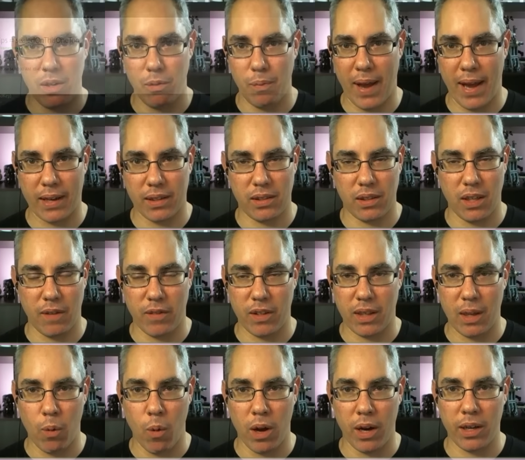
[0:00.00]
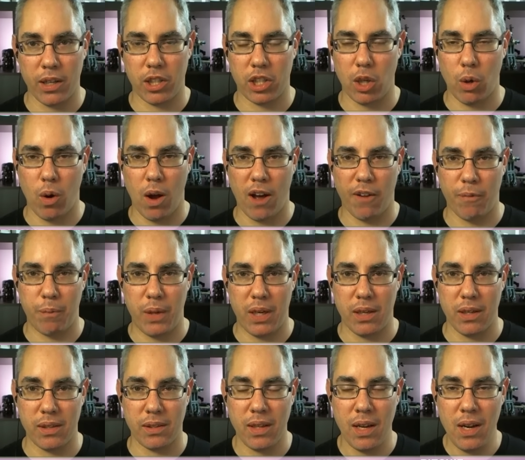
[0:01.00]
new Mac stuff that they wanted to show off,
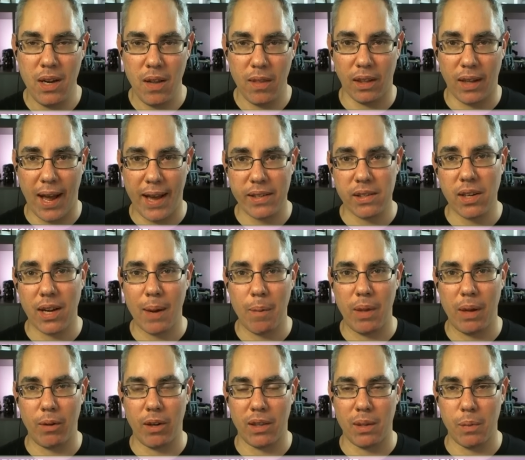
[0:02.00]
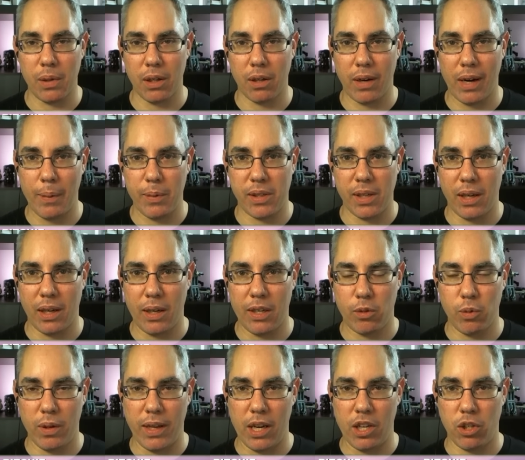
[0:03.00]
because the last time they were at the Bill Graham Center,
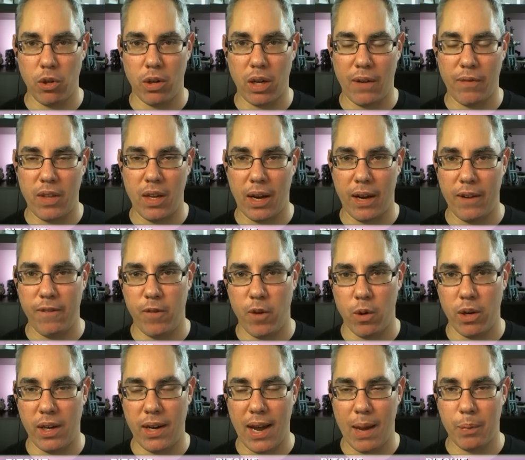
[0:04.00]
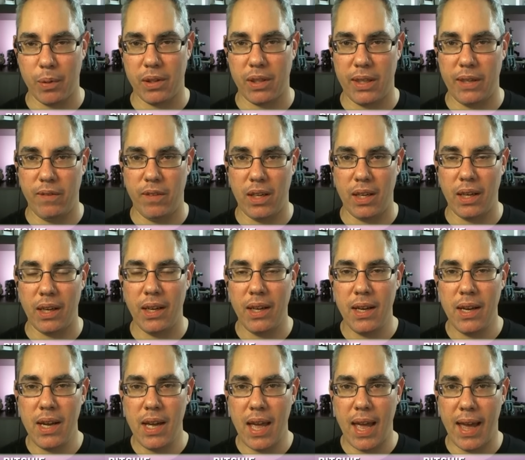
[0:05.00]
it's when they showed off the iPhone and Apple T V
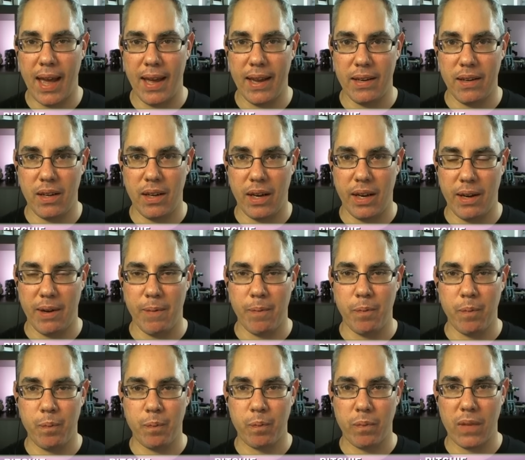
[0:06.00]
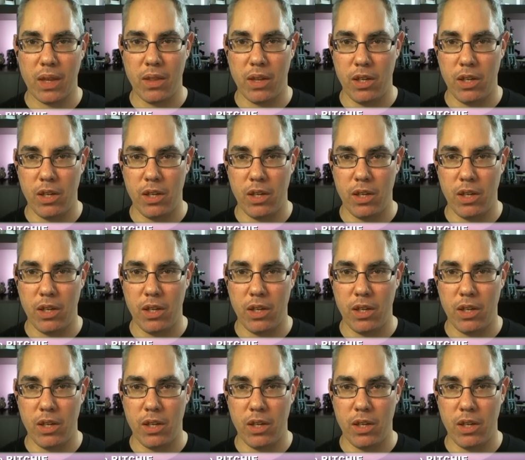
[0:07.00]
and um,